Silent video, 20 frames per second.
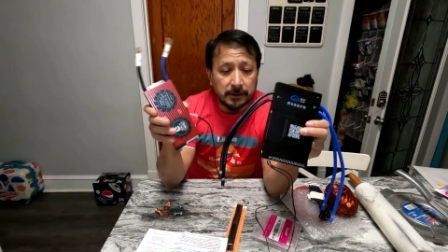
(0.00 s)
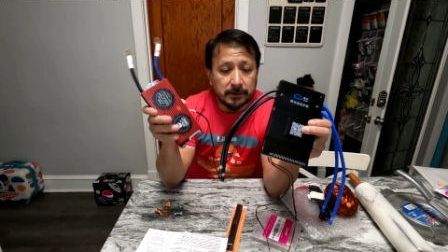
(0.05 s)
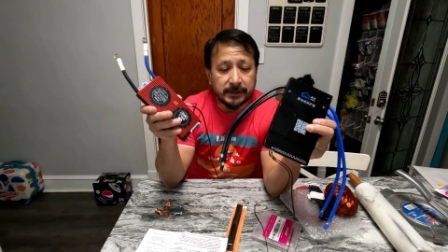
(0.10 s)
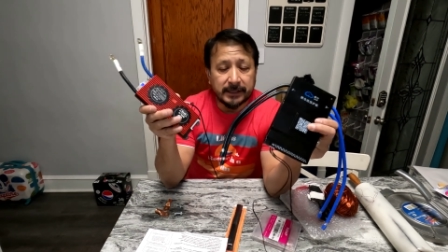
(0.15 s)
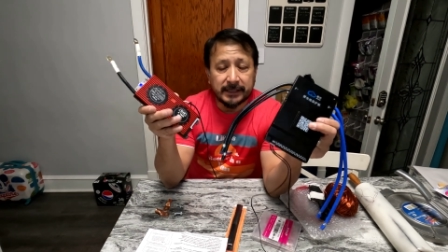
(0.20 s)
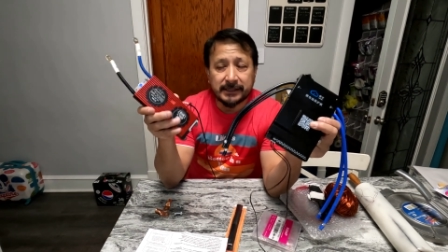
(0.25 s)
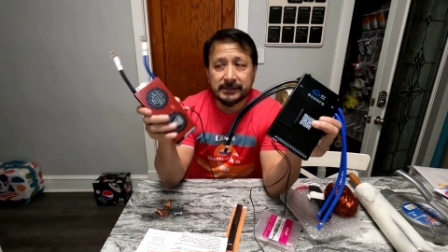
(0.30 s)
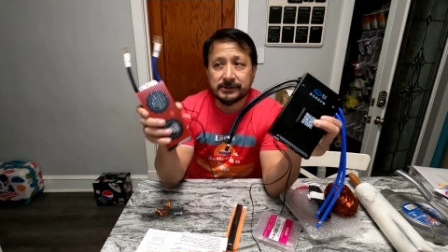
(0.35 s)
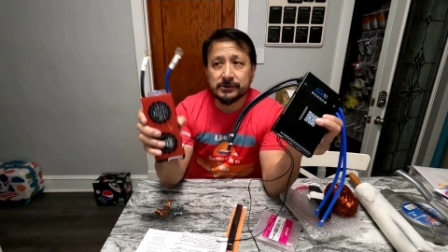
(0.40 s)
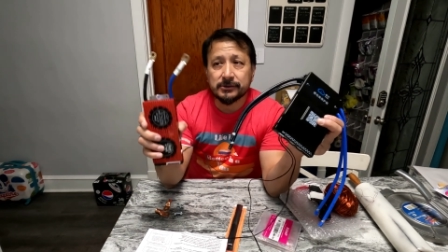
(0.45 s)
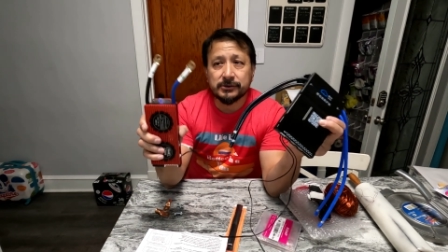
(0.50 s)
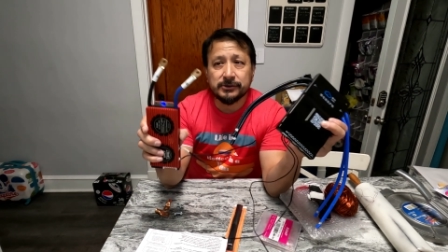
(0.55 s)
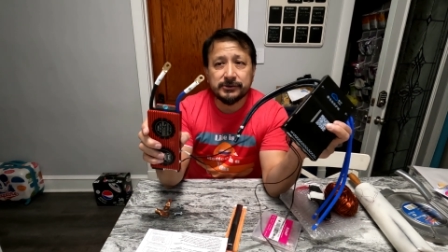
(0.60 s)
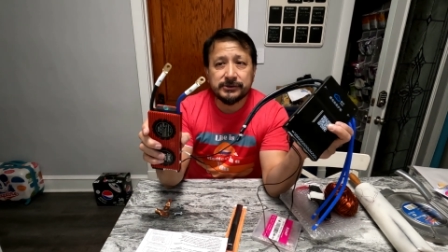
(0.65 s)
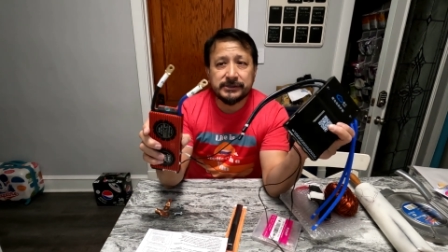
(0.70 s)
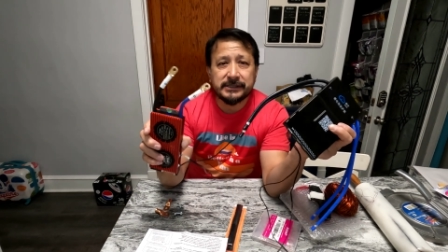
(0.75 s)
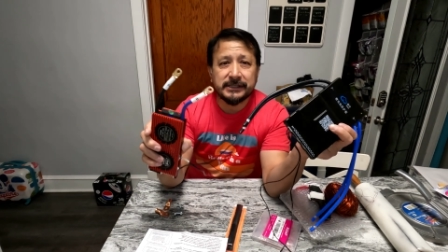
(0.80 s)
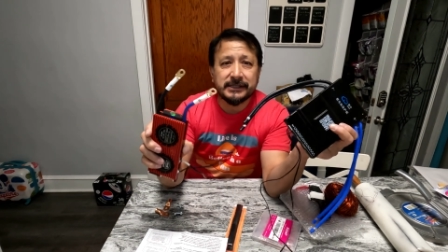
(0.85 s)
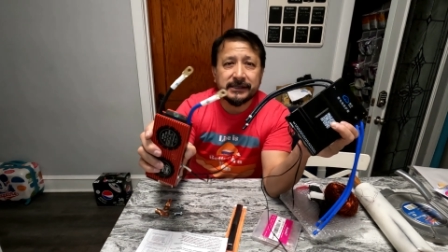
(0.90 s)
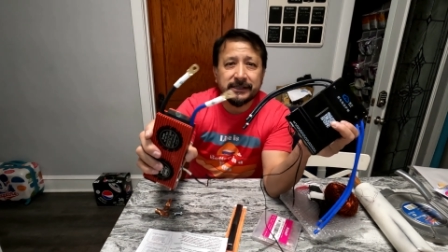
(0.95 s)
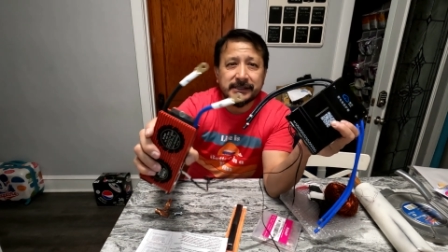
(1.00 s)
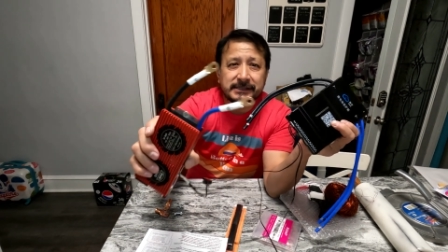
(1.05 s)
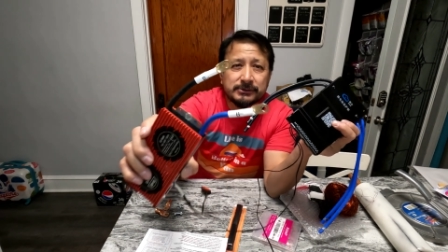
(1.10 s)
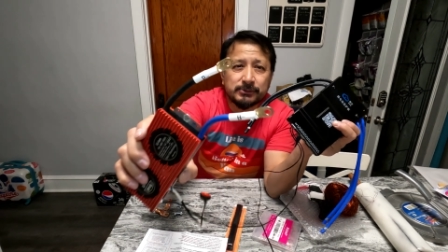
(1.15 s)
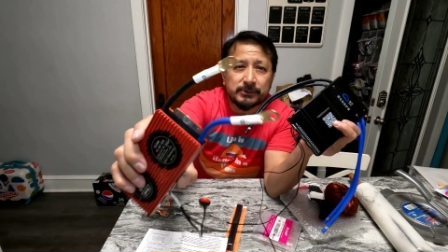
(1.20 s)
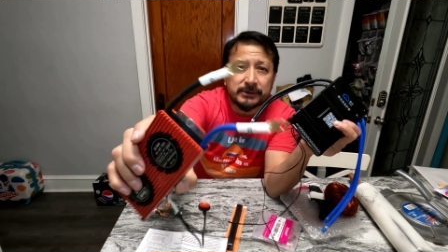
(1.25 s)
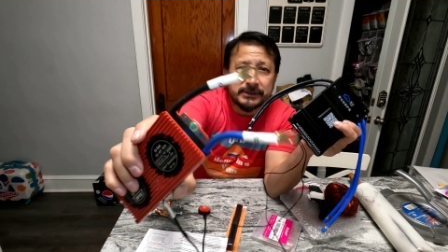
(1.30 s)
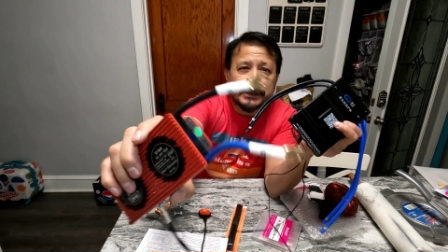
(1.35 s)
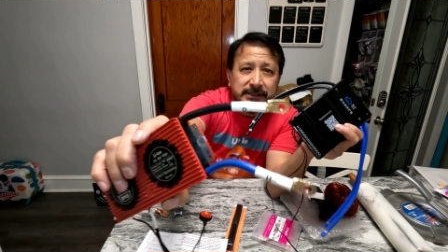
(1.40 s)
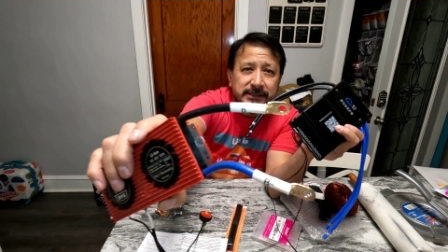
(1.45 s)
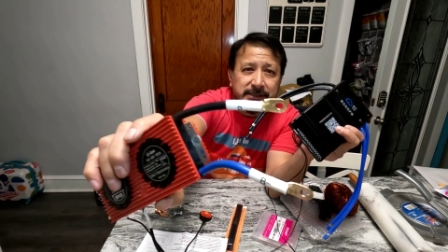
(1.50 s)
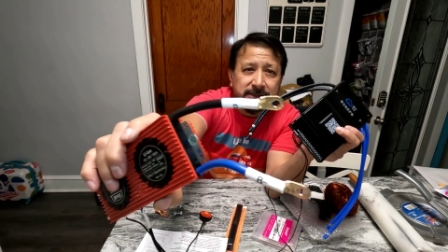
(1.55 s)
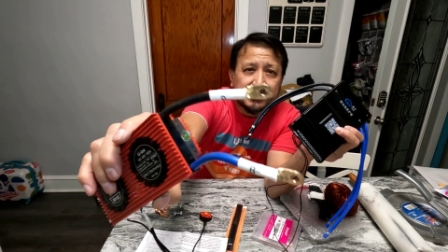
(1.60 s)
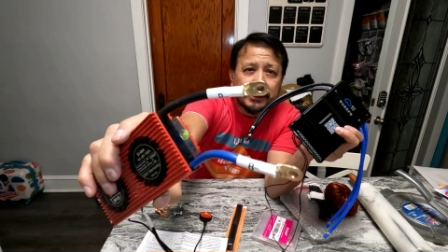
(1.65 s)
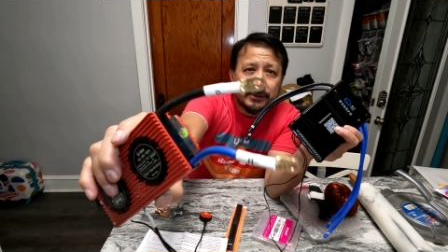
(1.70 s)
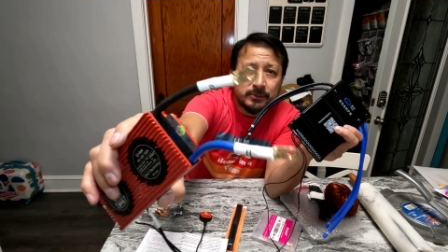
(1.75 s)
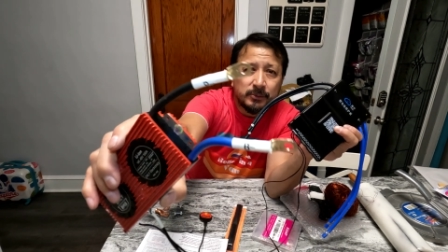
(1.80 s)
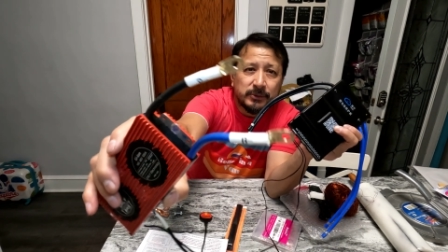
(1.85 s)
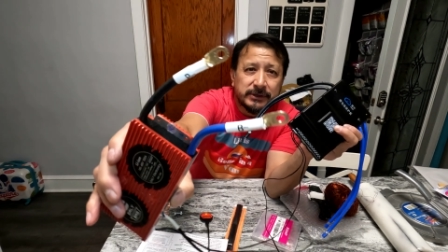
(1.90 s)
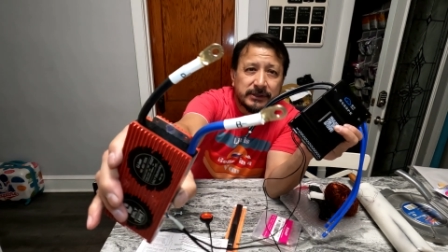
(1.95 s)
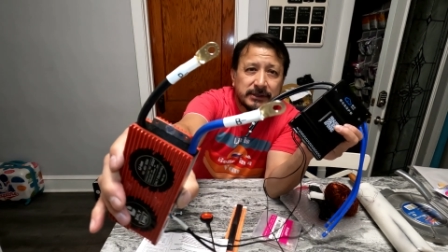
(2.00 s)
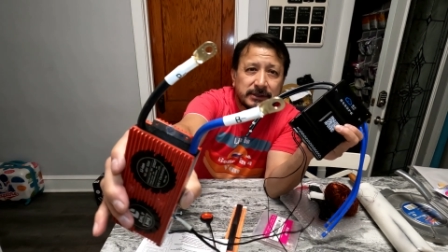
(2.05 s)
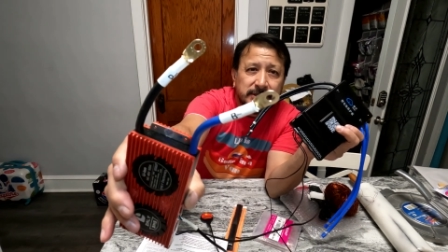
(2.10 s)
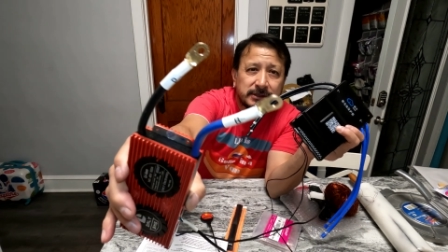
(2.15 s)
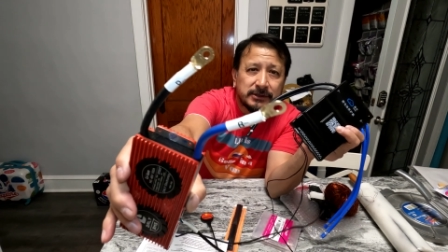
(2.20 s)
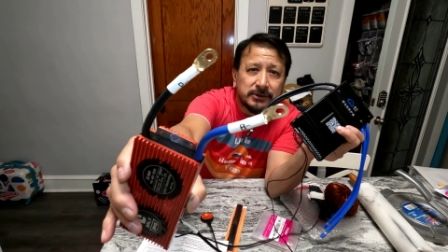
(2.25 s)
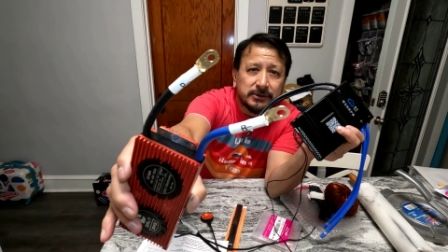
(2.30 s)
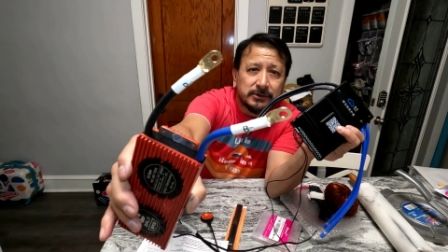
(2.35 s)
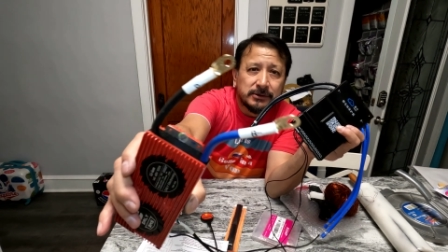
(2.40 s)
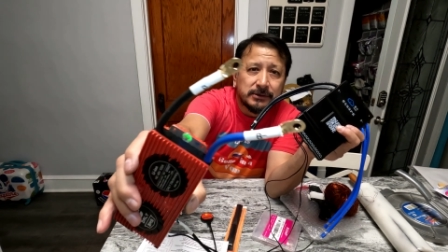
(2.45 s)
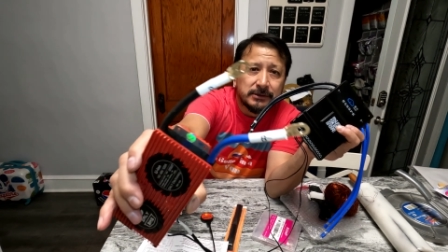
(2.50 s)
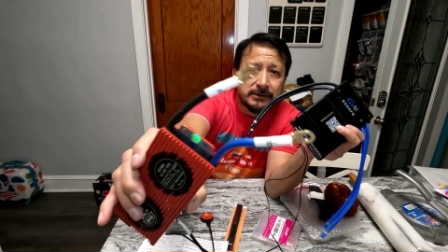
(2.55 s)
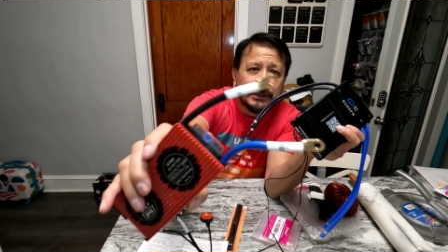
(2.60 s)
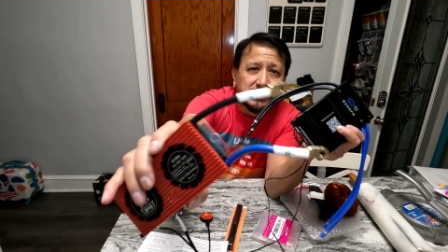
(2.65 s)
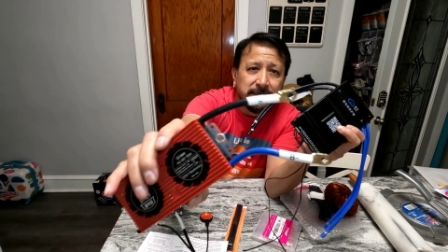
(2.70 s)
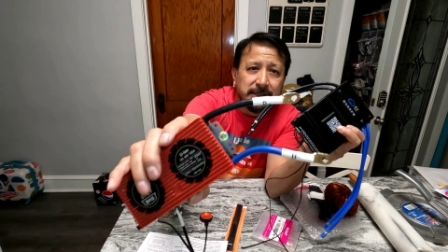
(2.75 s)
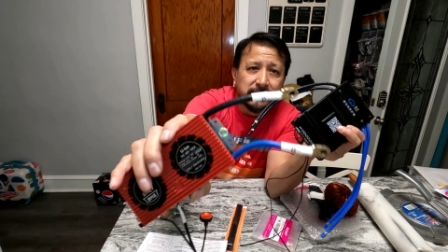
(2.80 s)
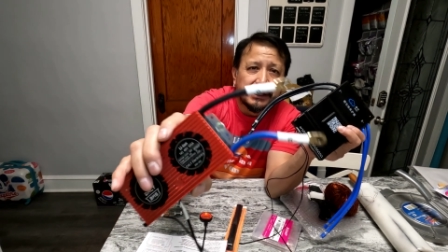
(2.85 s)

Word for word: Okay, so you see this one did come with the little